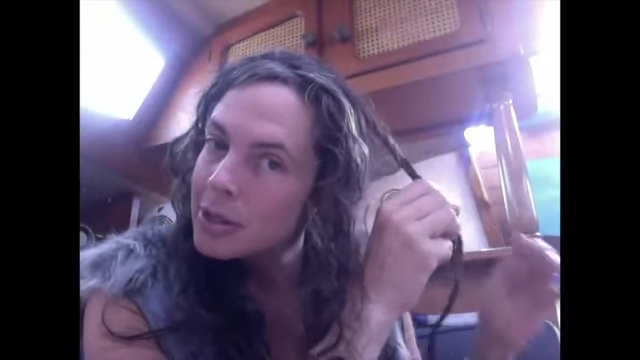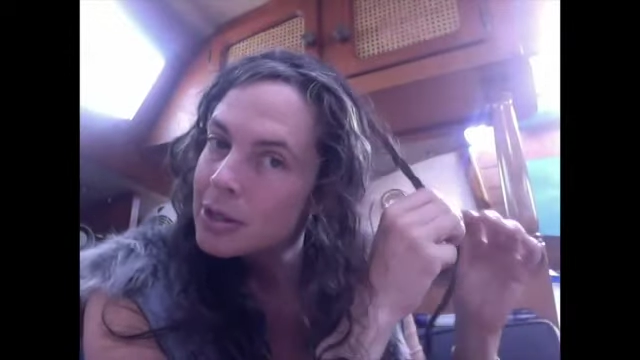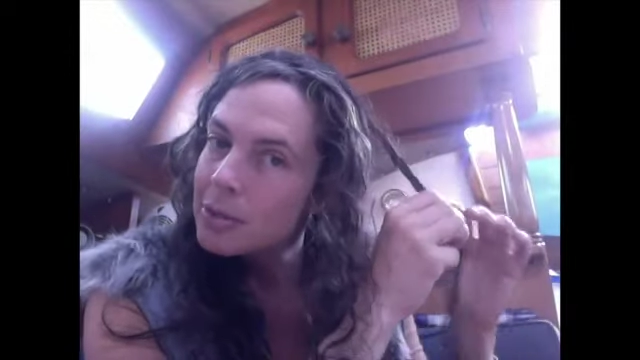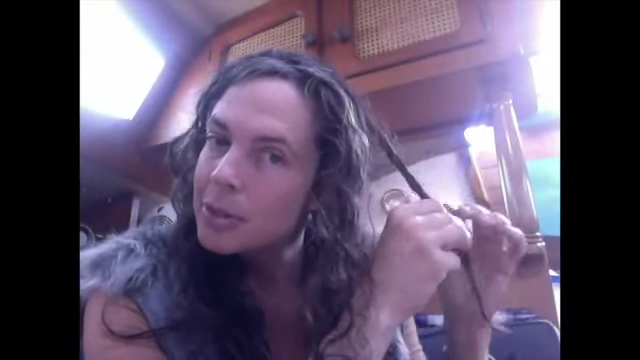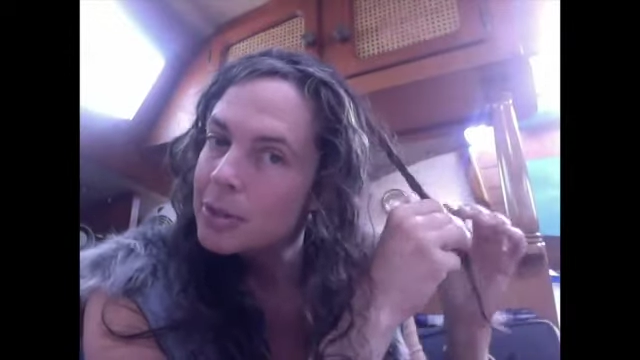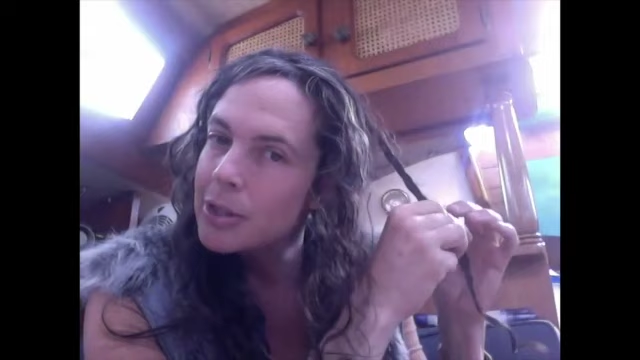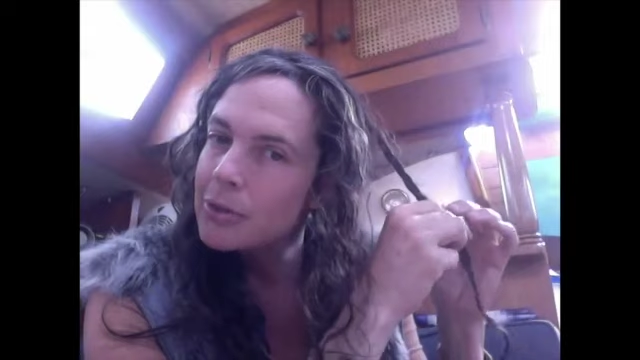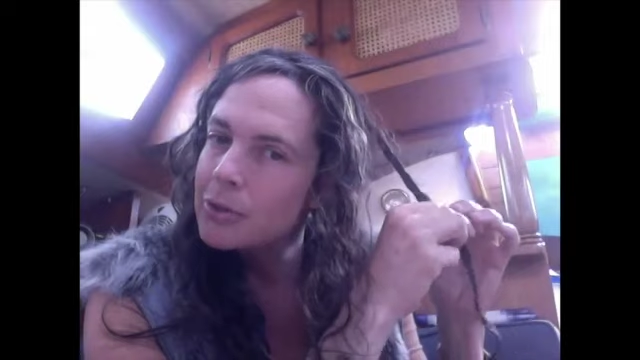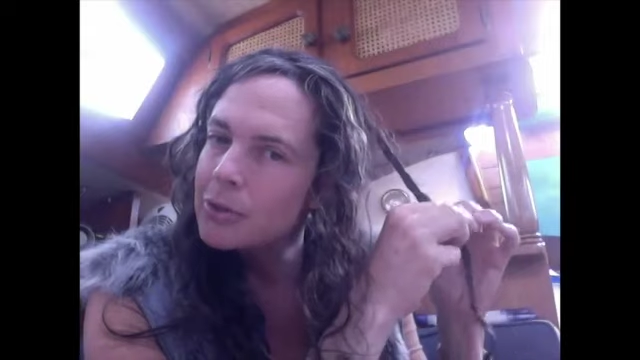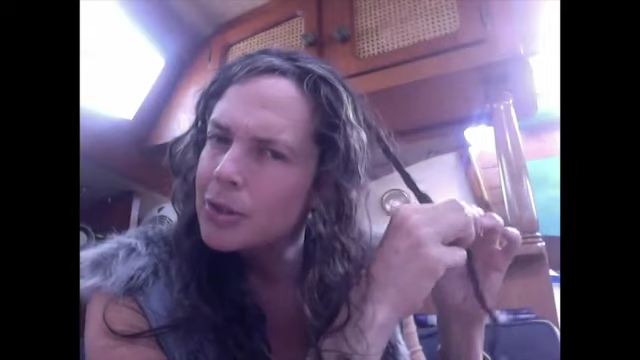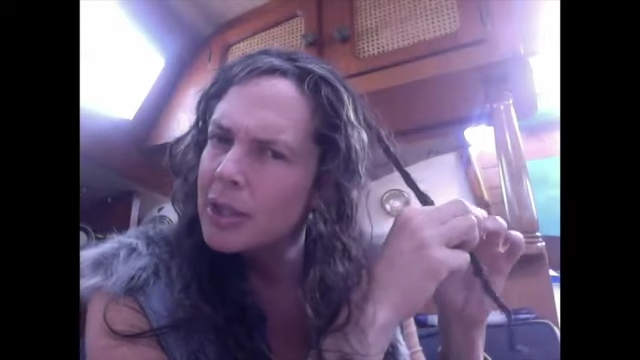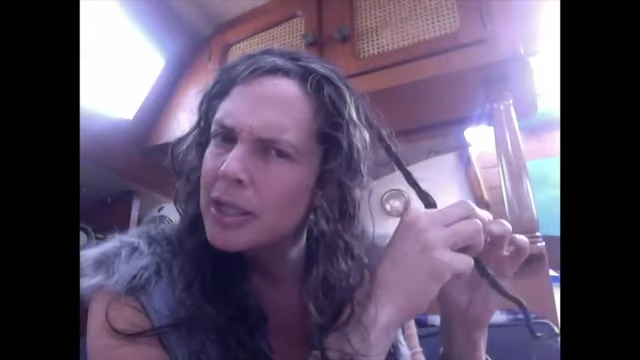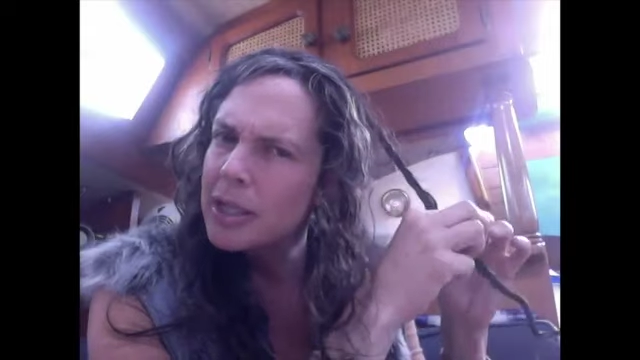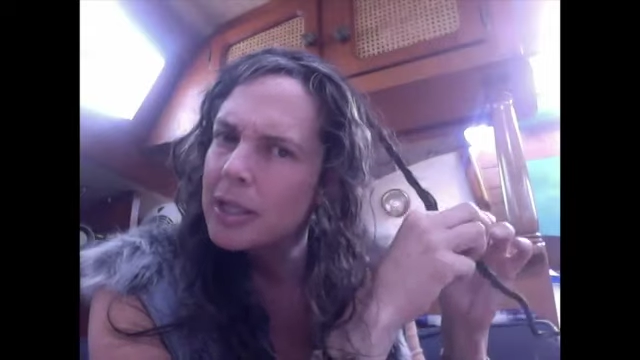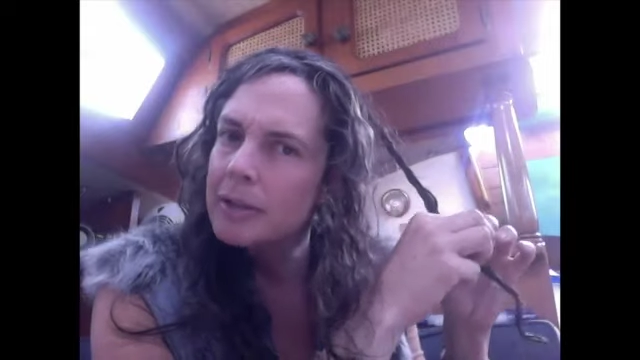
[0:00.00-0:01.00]
but
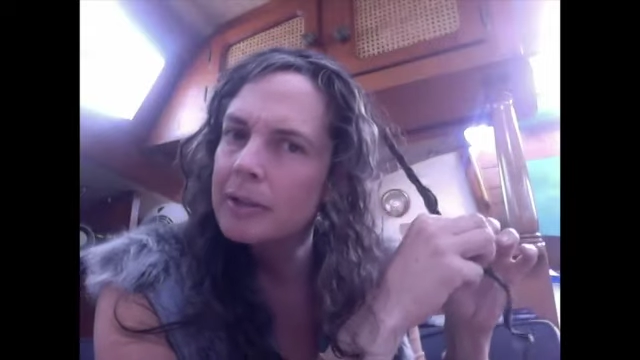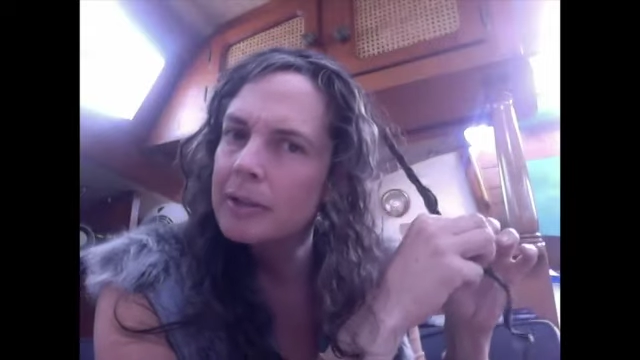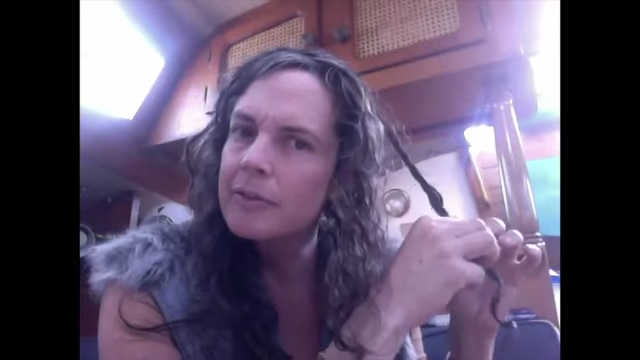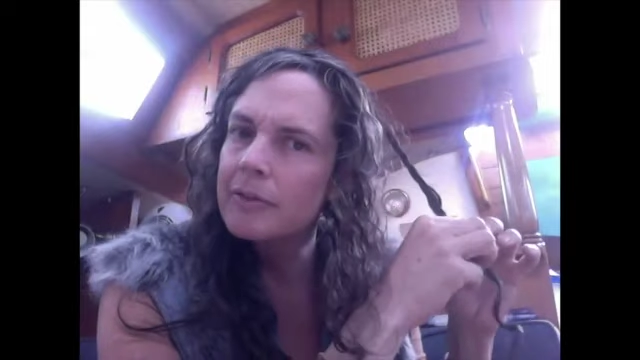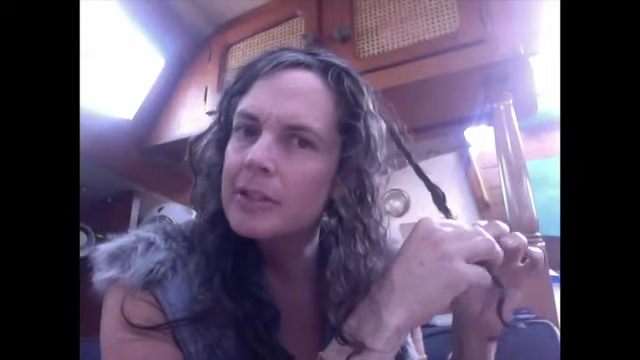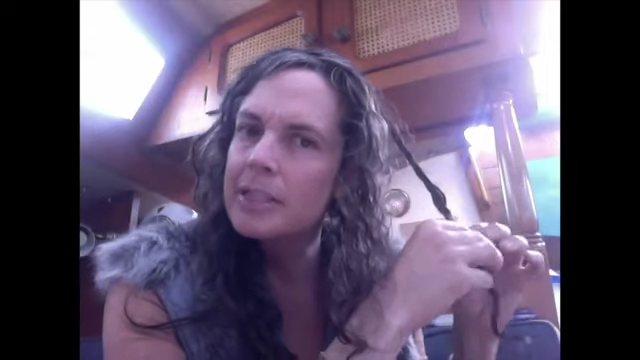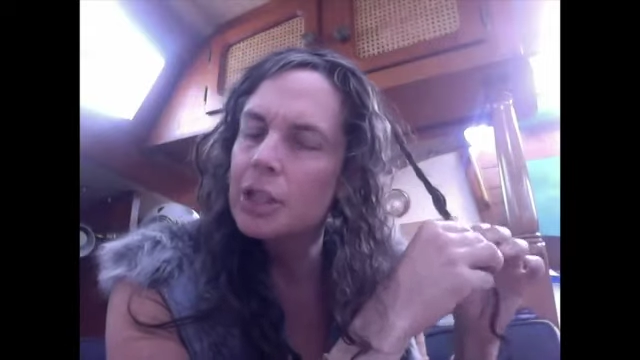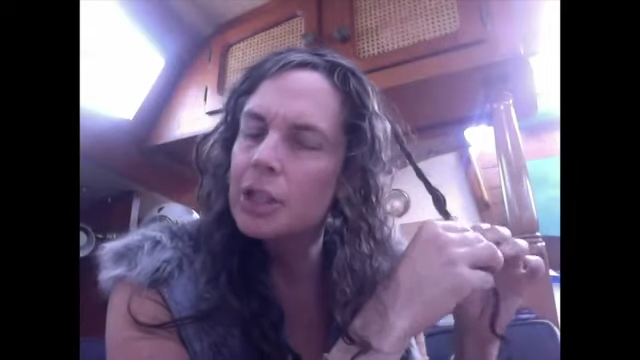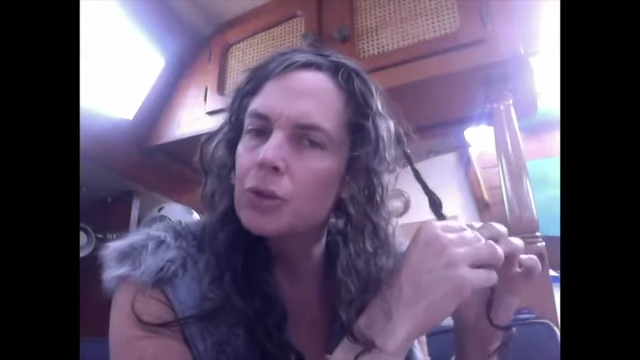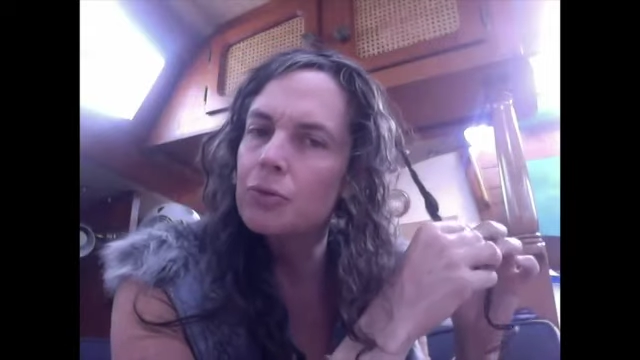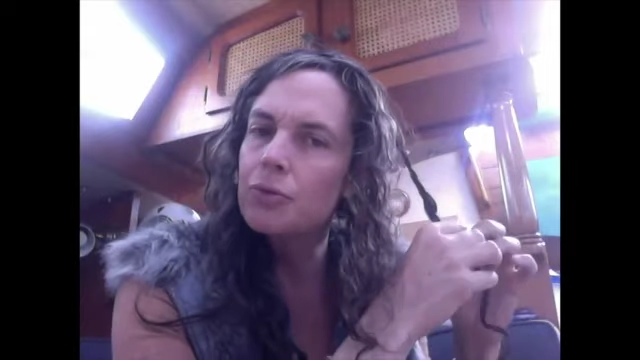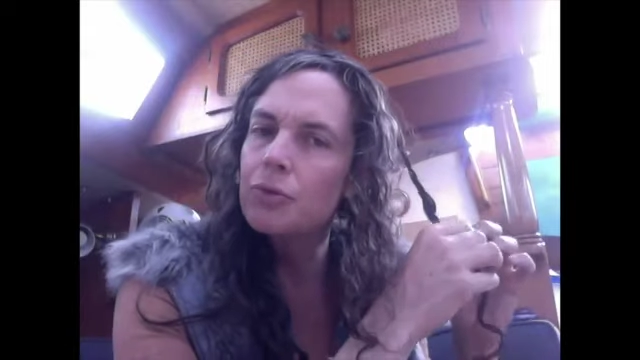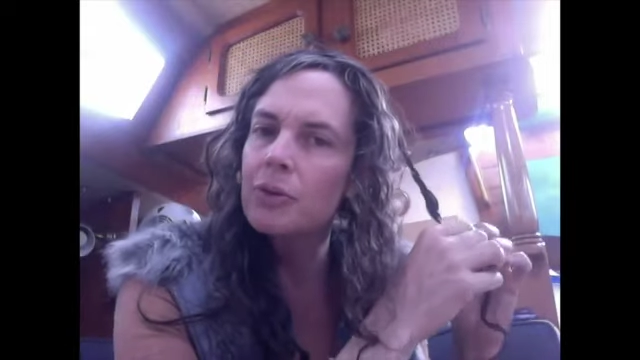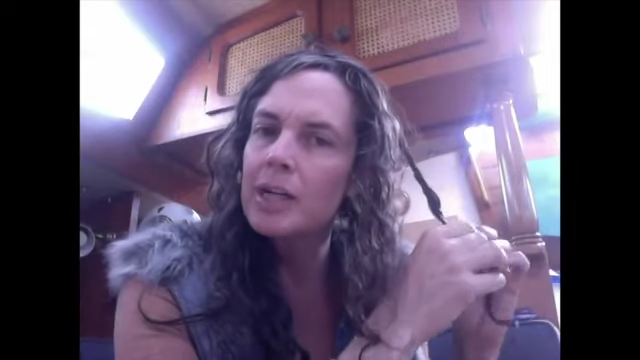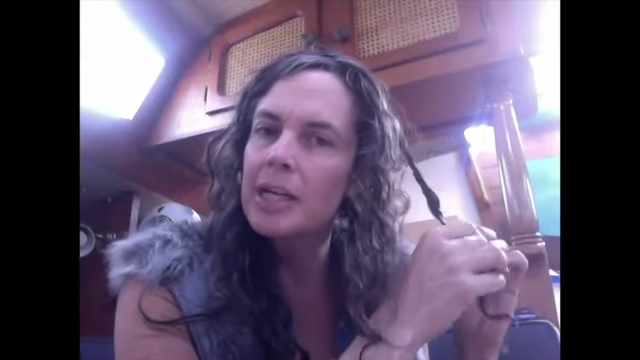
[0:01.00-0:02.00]
usually, if it's a good
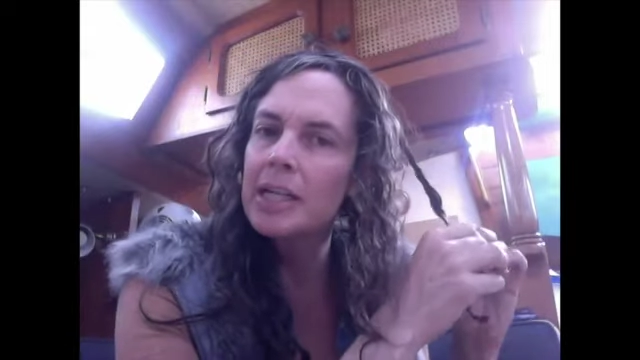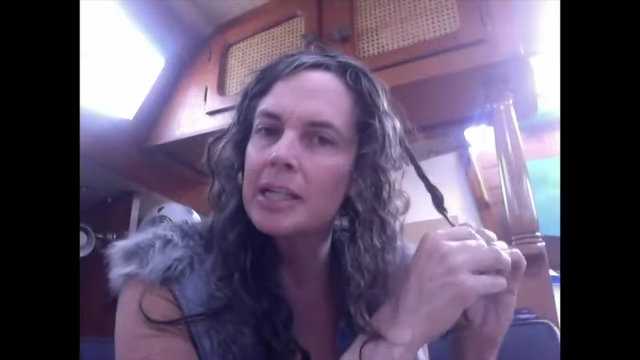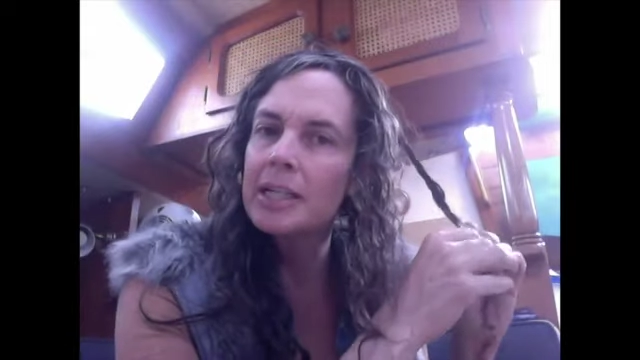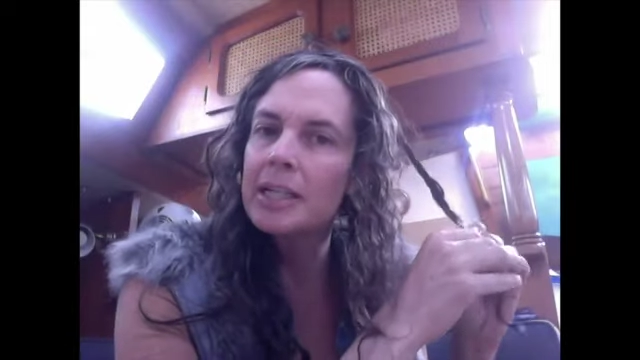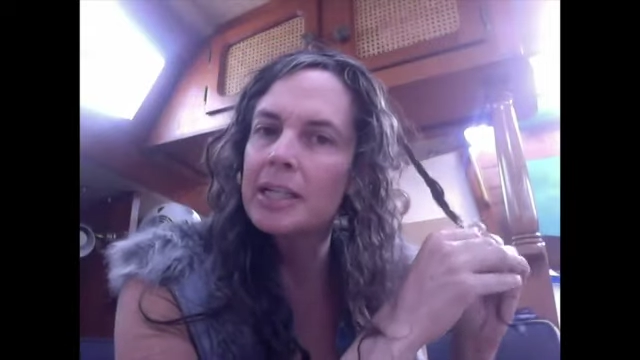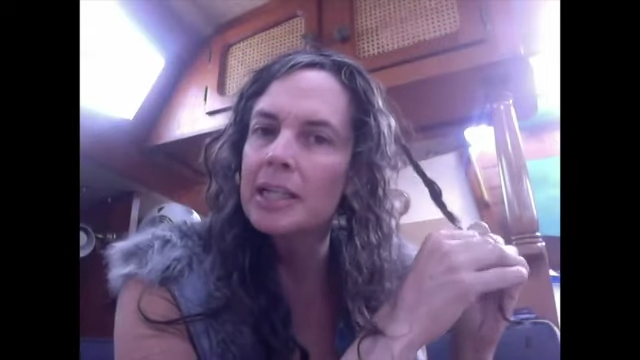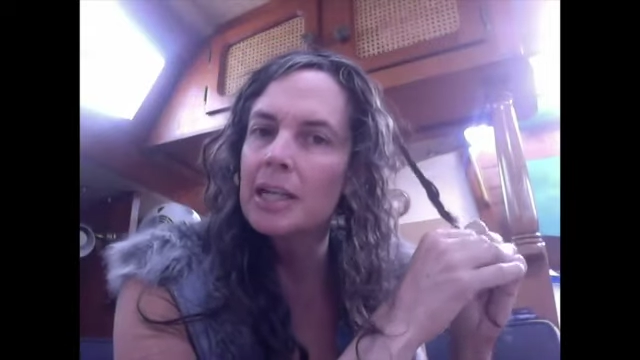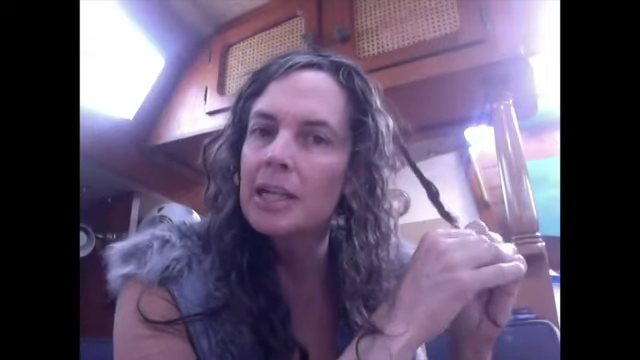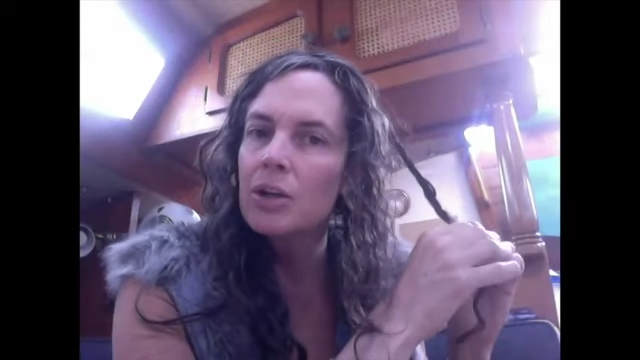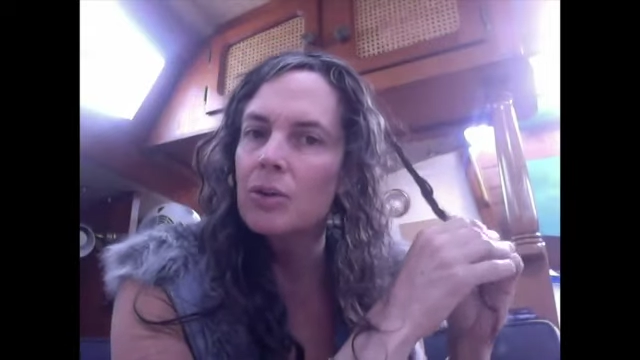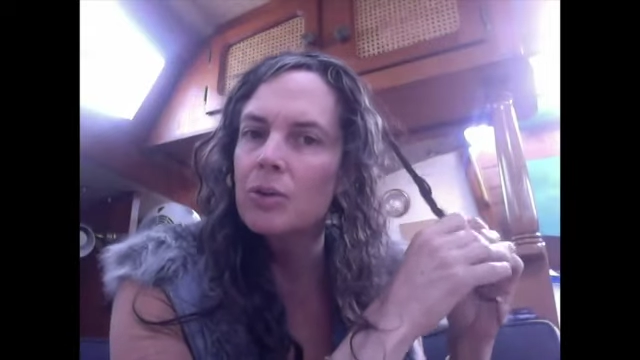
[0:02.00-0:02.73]
friend,